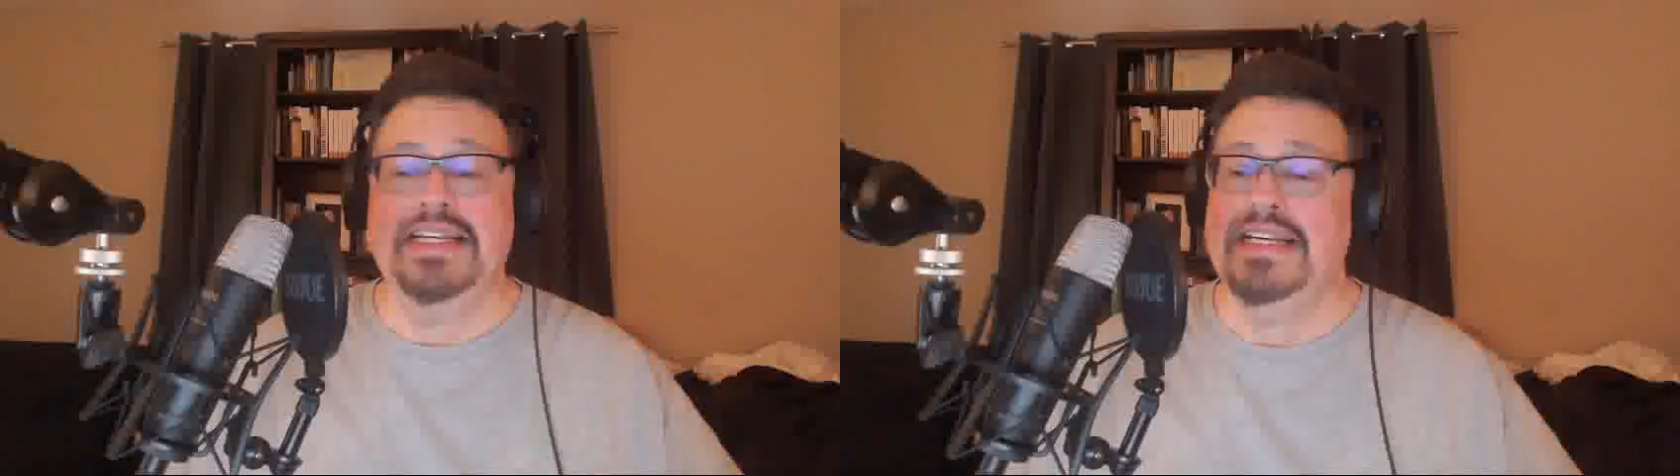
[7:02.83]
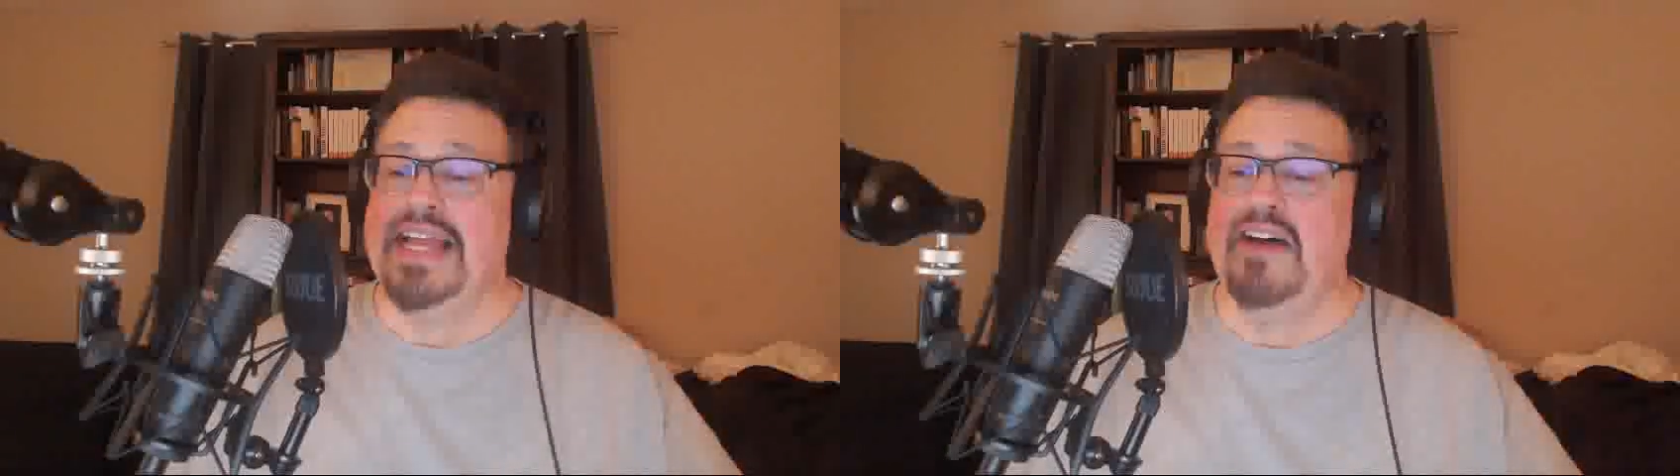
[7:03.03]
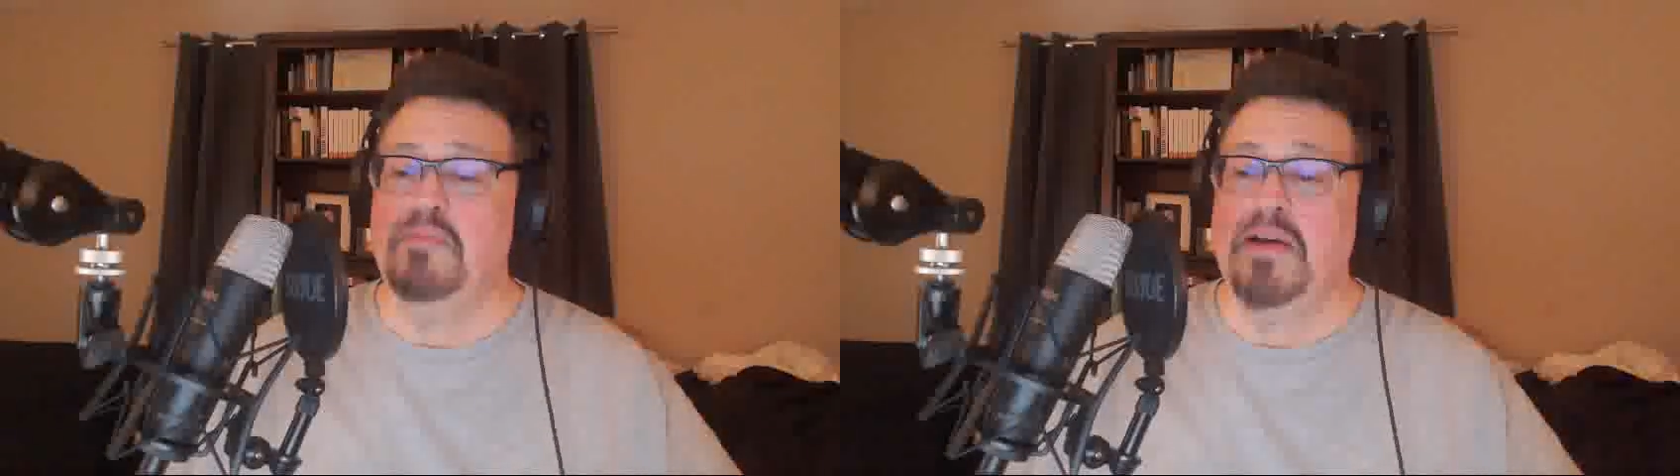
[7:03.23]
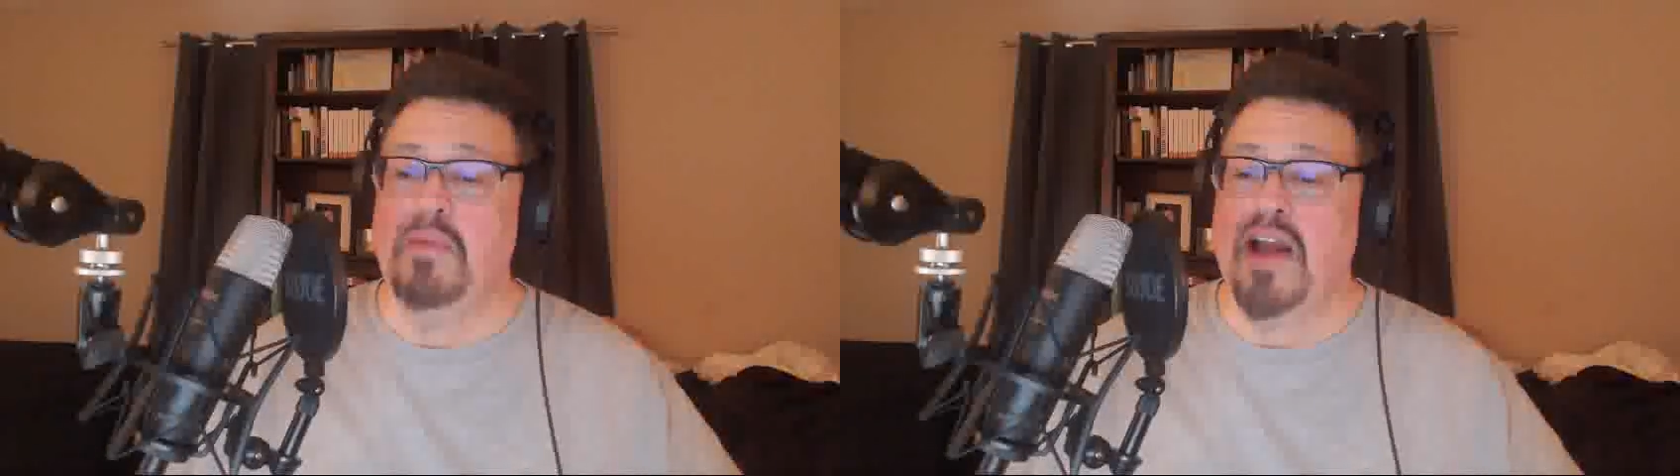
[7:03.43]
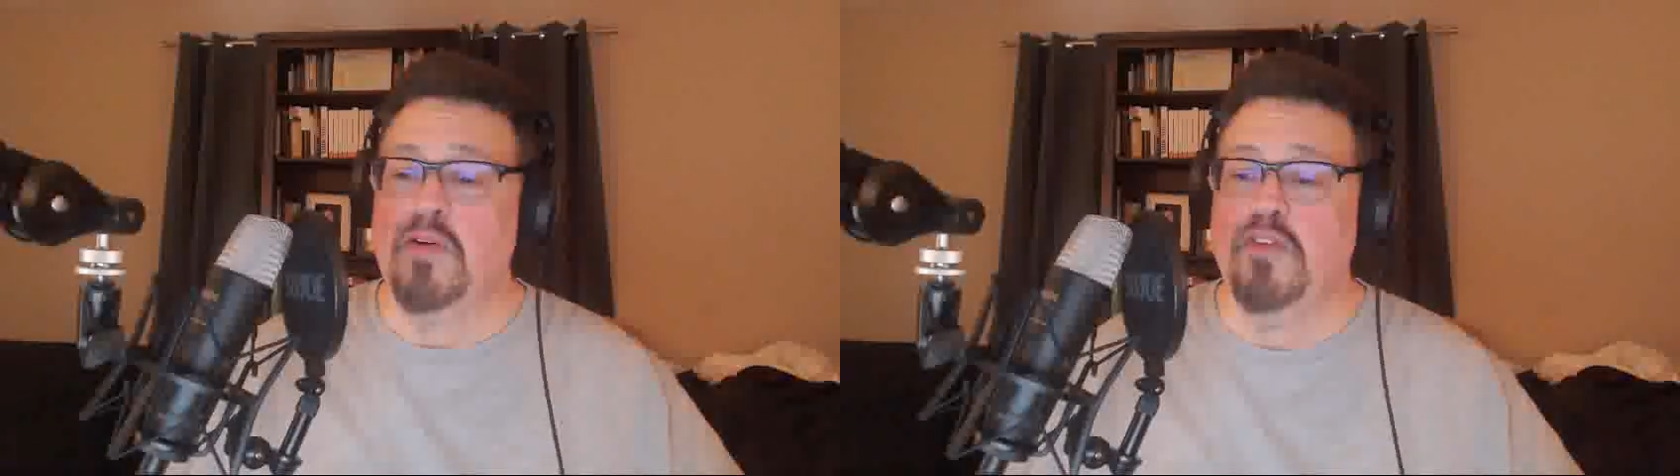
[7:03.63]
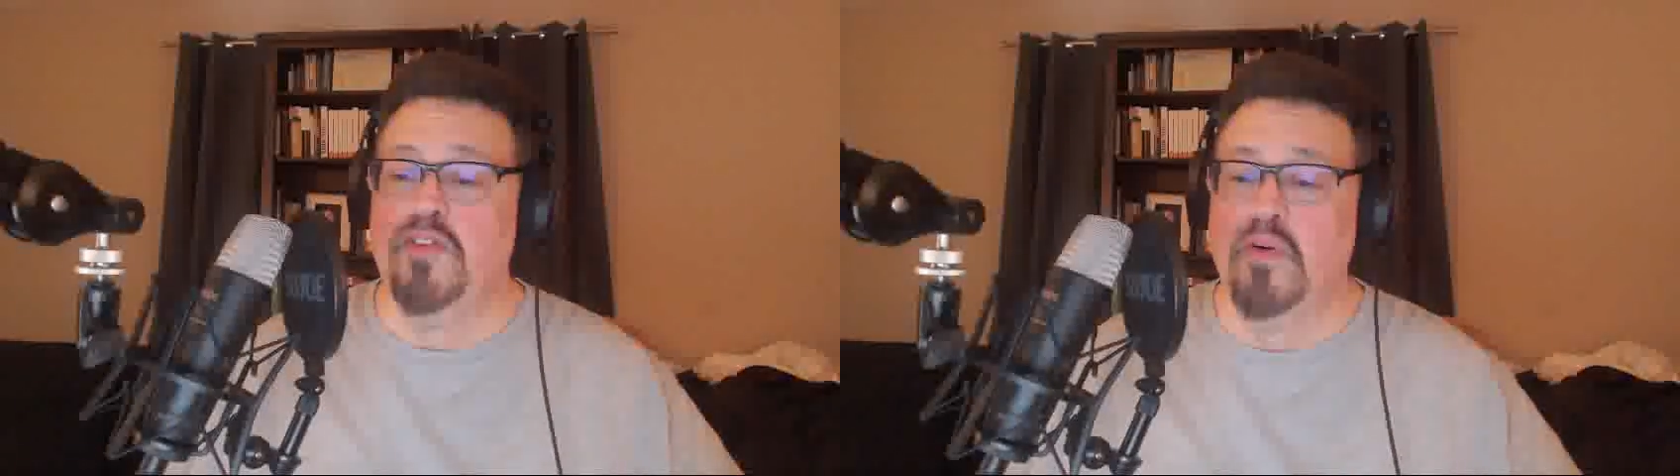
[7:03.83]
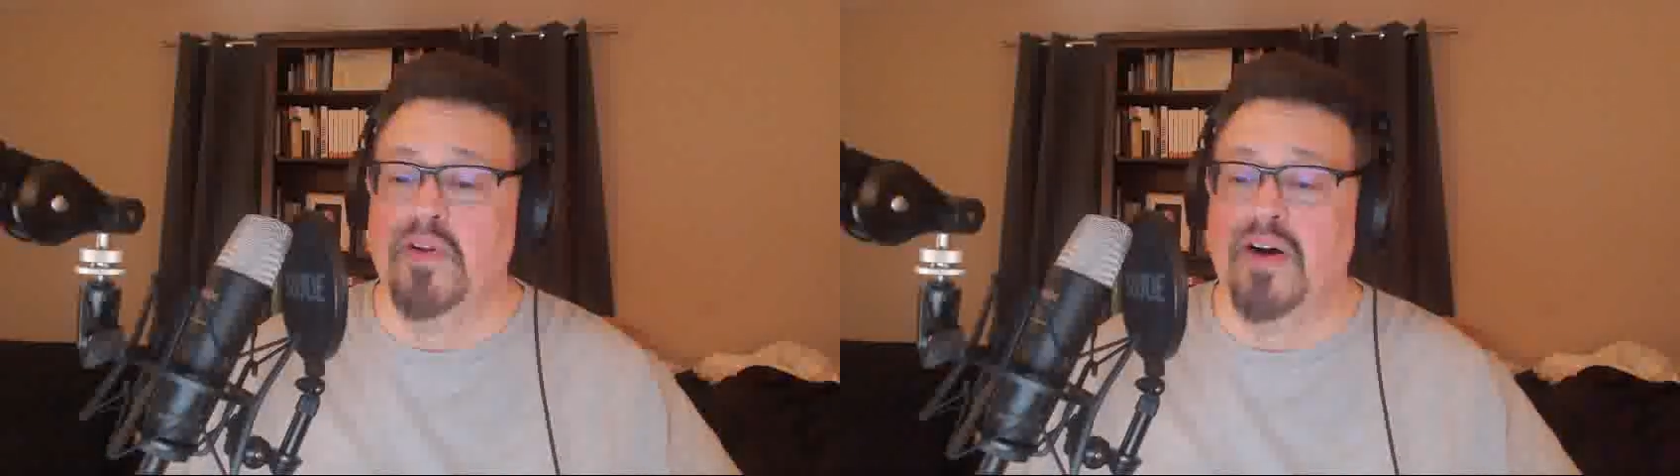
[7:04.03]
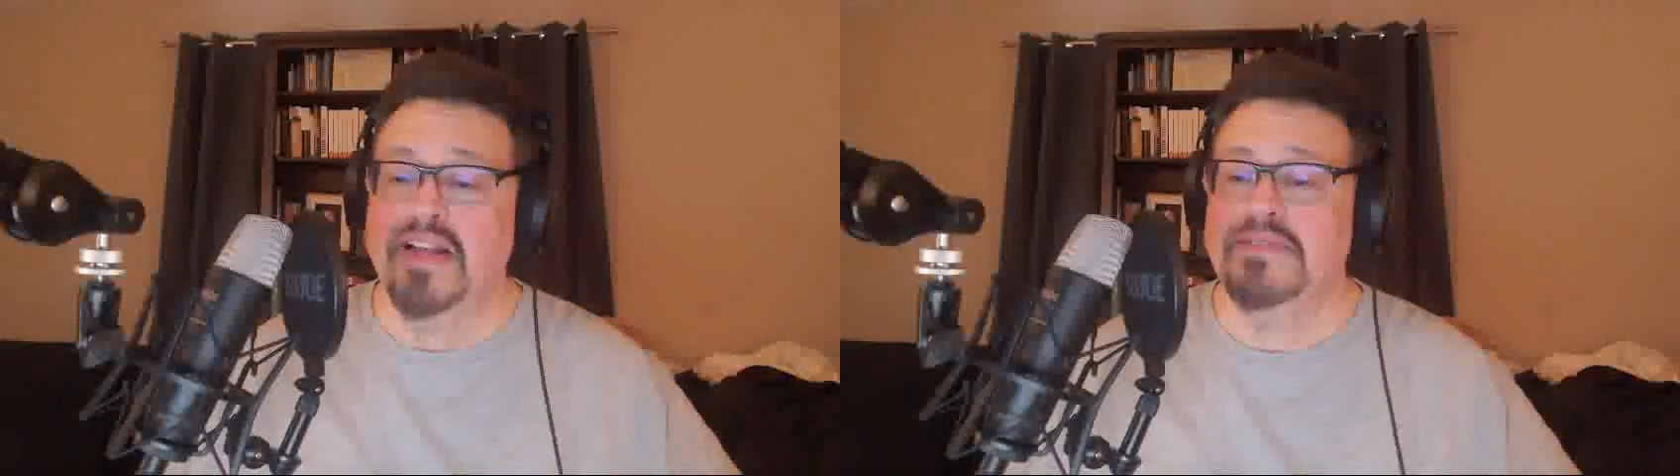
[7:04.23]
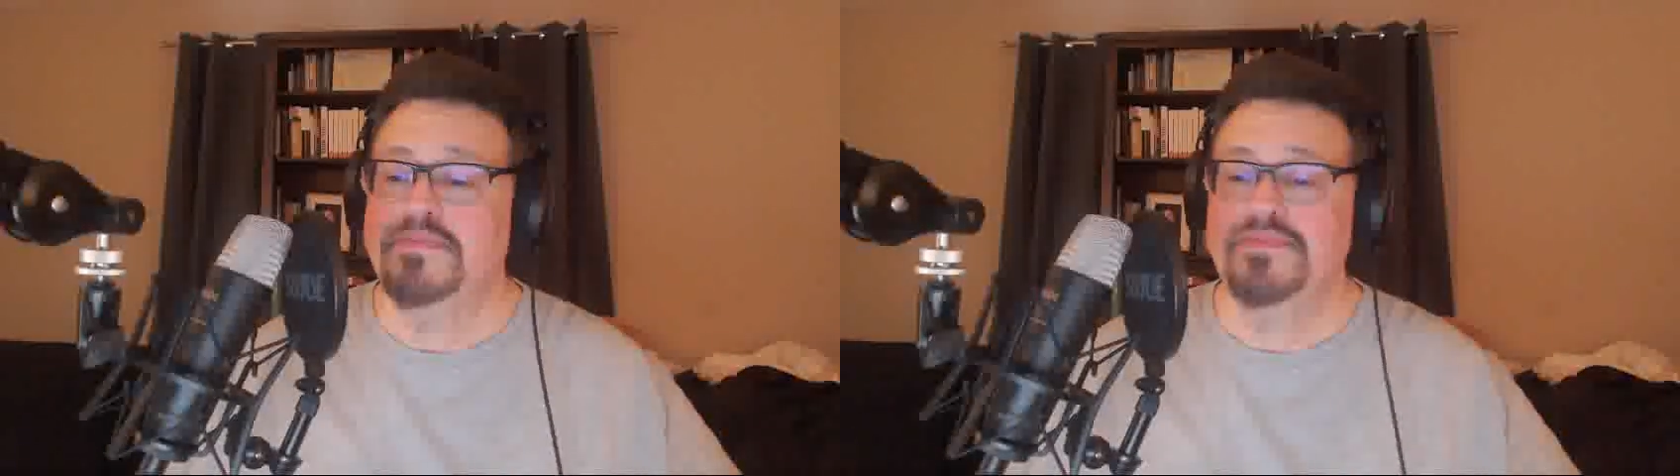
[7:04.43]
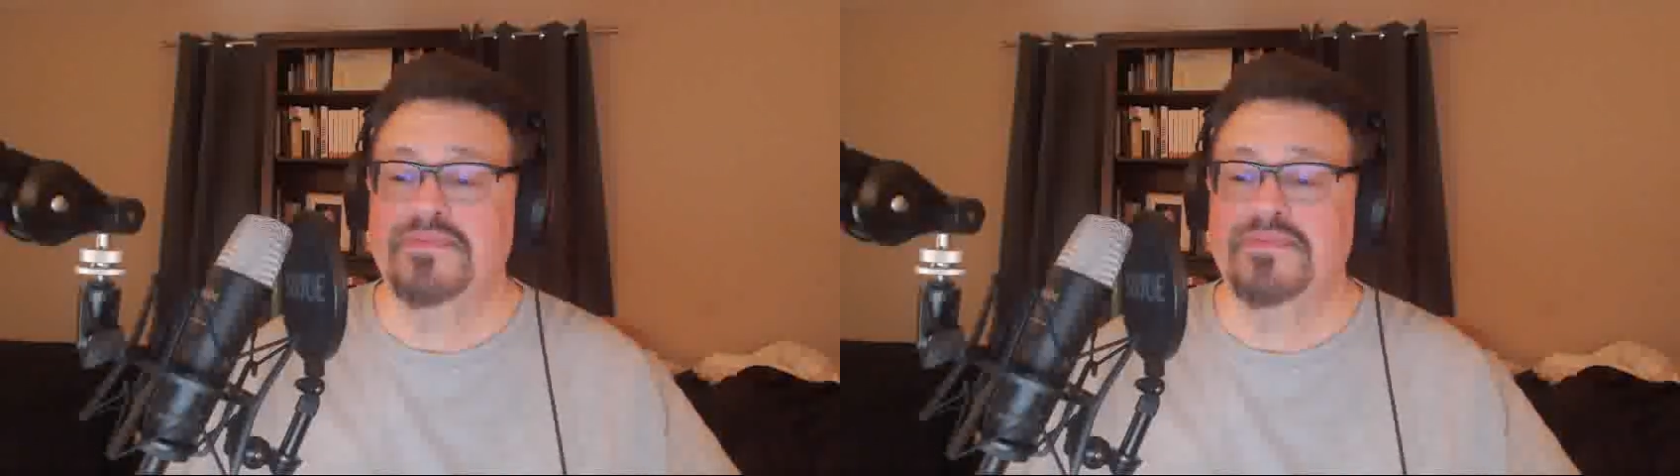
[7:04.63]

didn't have my microphone on.